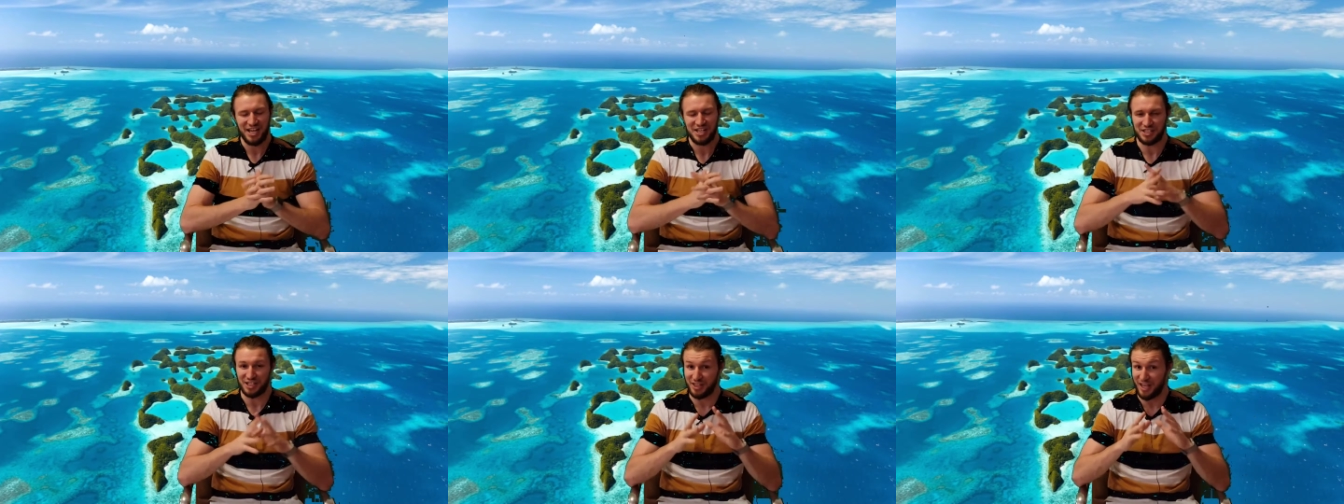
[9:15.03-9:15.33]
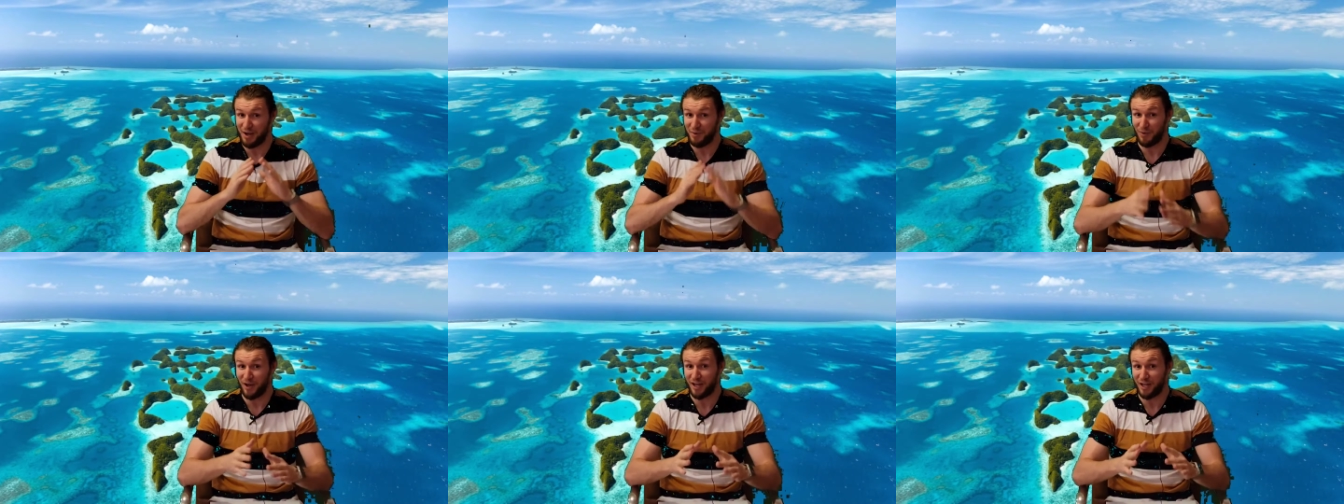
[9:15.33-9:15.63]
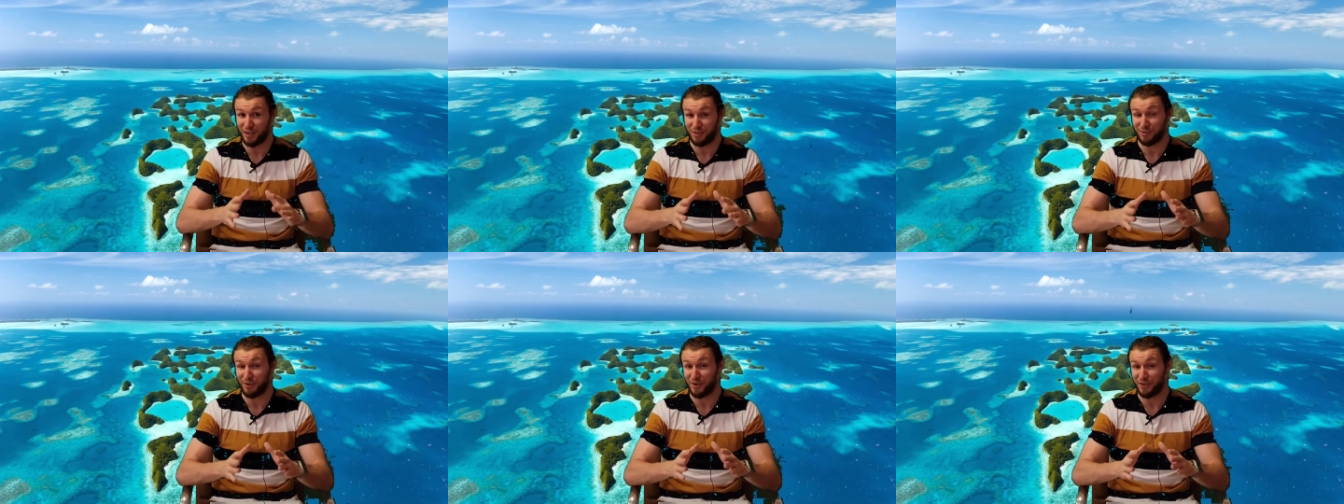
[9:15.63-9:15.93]
So they
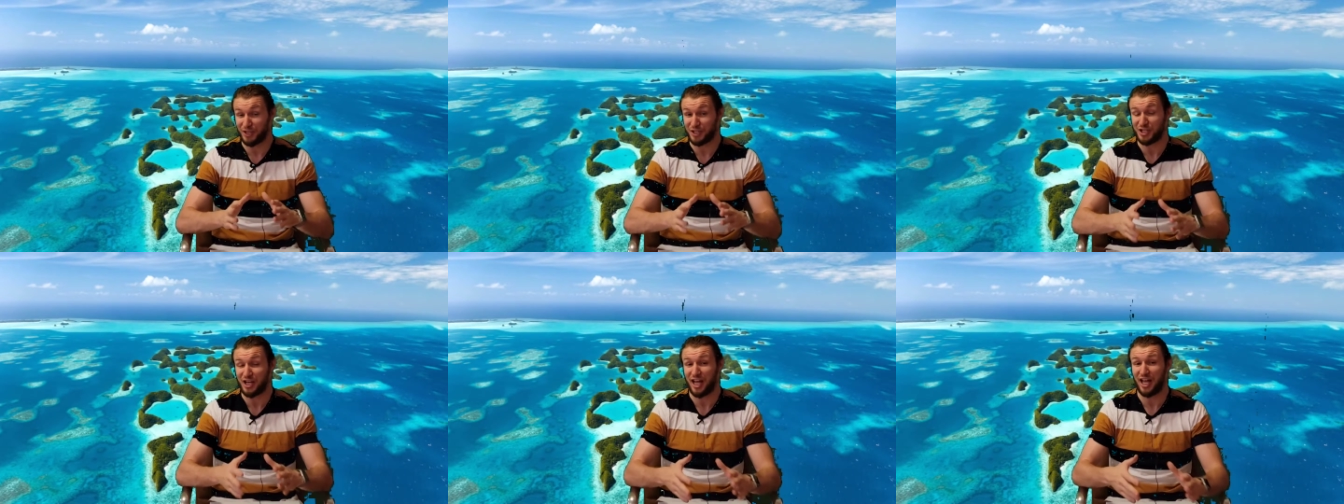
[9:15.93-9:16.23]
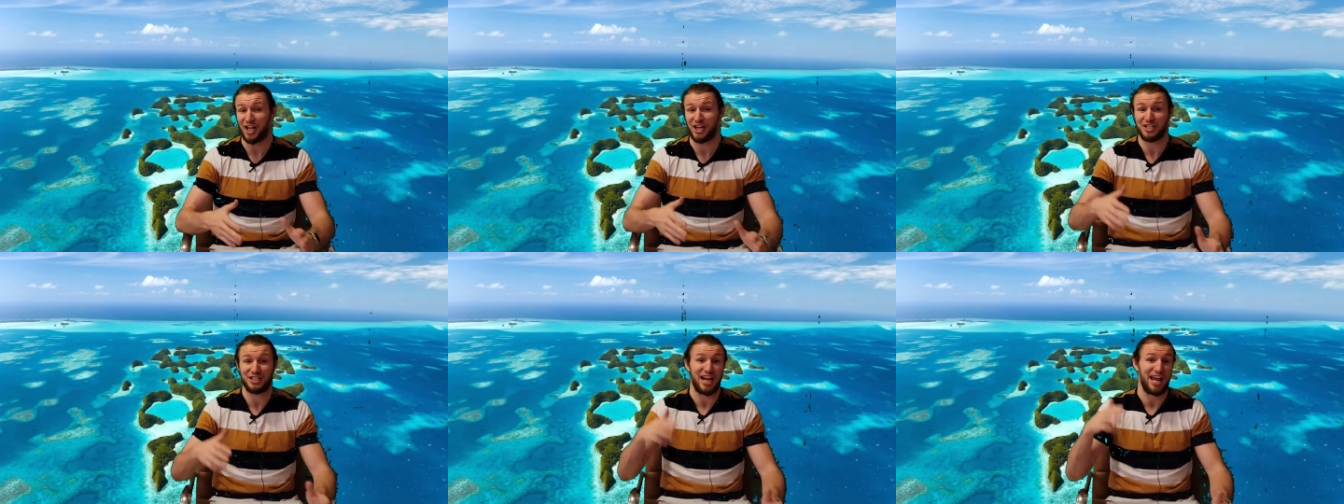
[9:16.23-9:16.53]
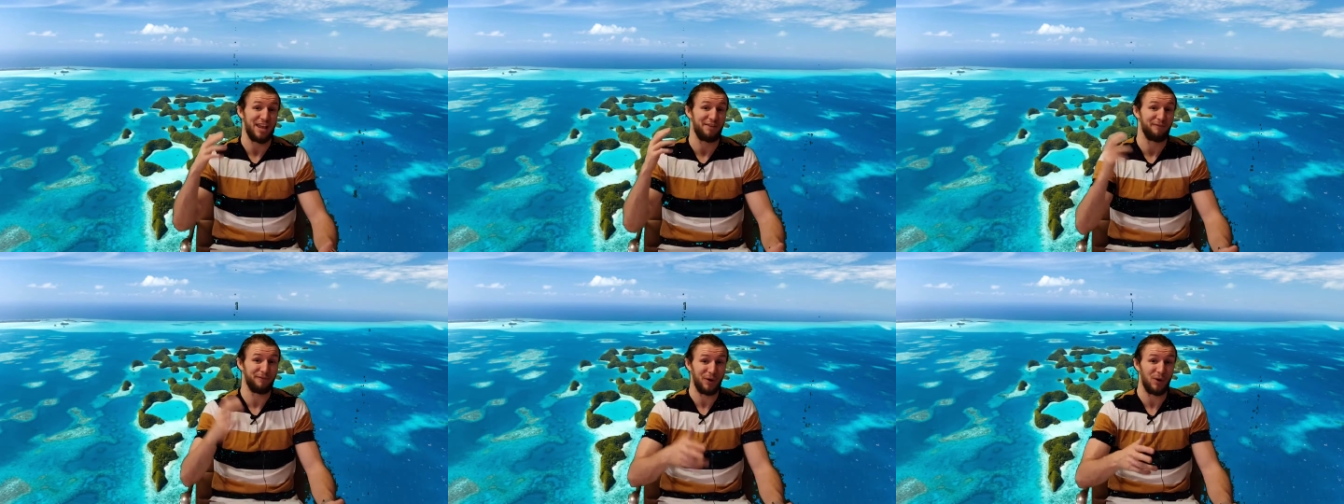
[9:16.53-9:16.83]
wanna throw the challenge
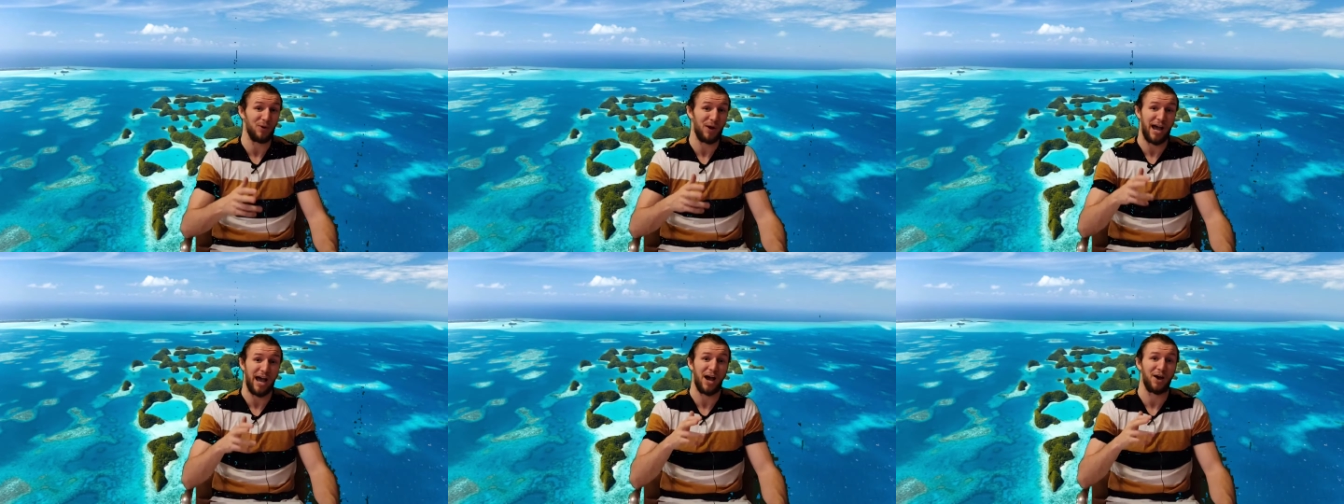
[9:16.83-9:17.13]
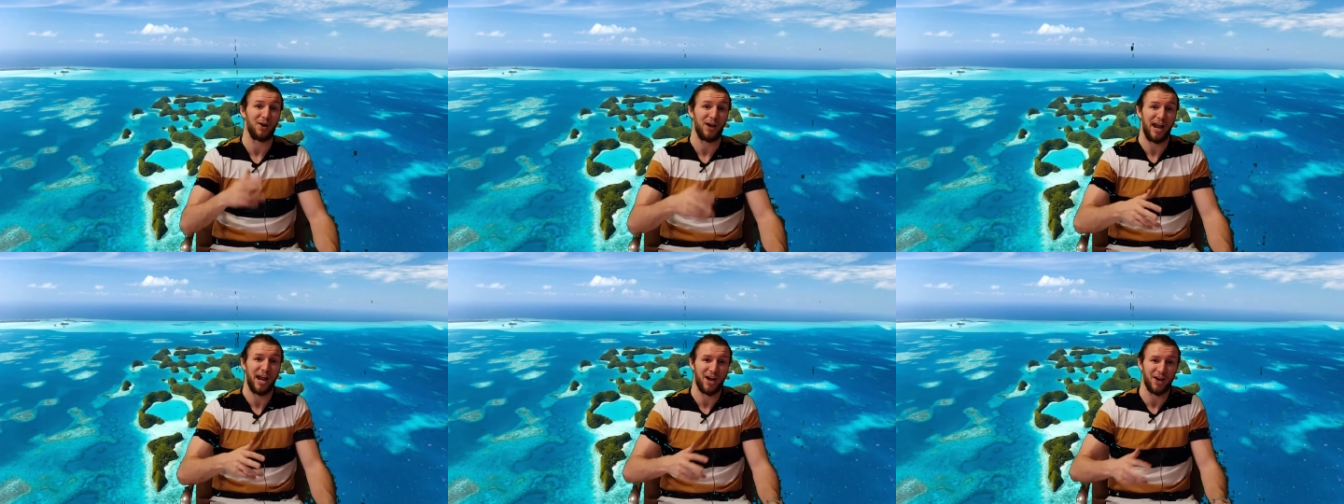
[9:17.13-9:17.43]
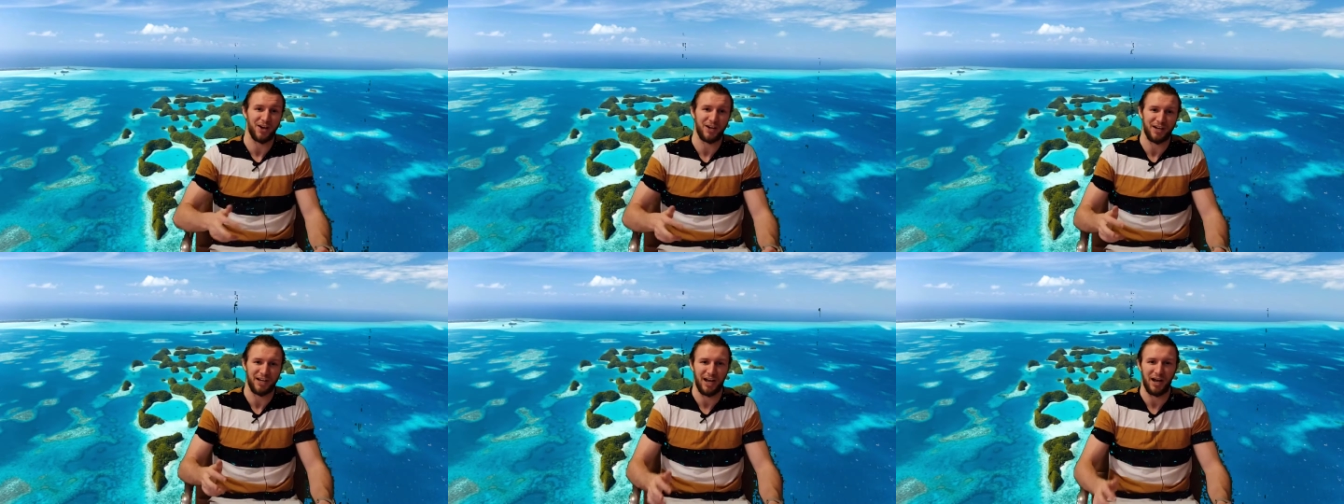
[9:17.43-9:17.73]
and vote out
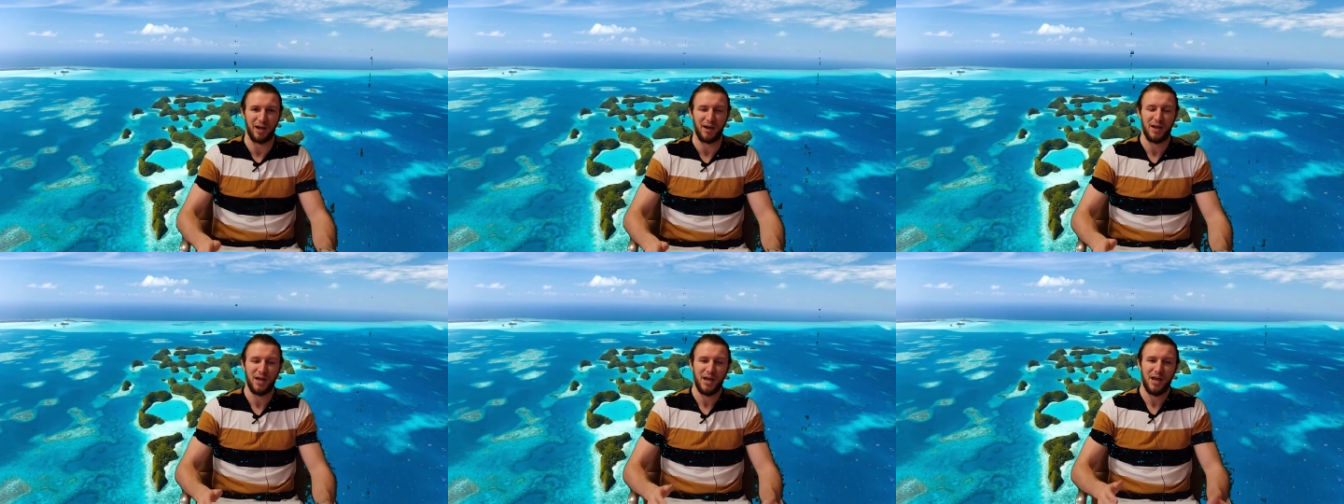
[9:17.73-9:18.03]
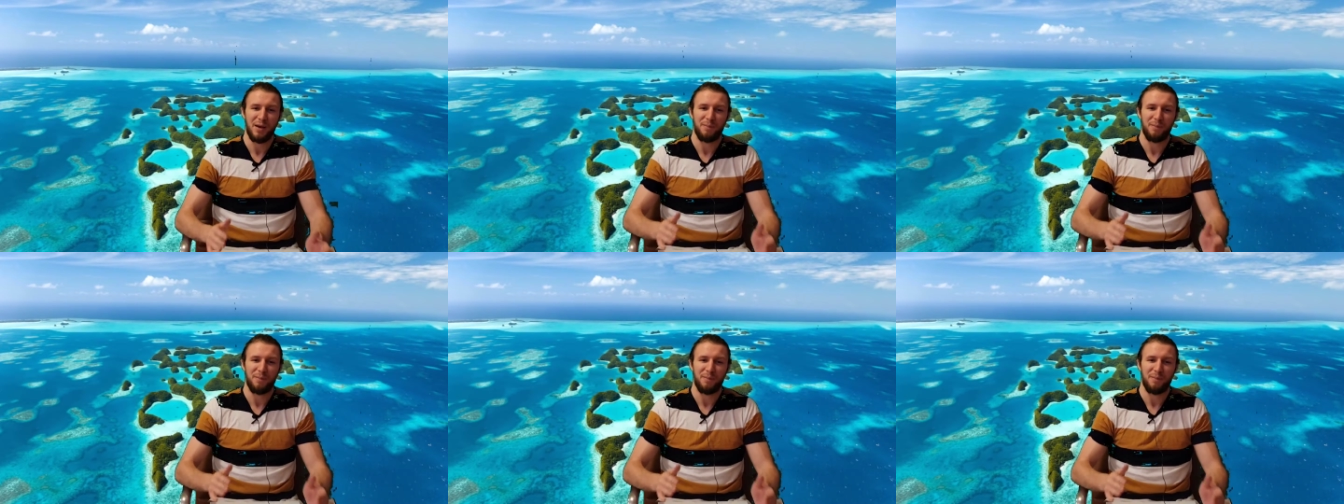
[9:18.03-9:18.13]
Erica.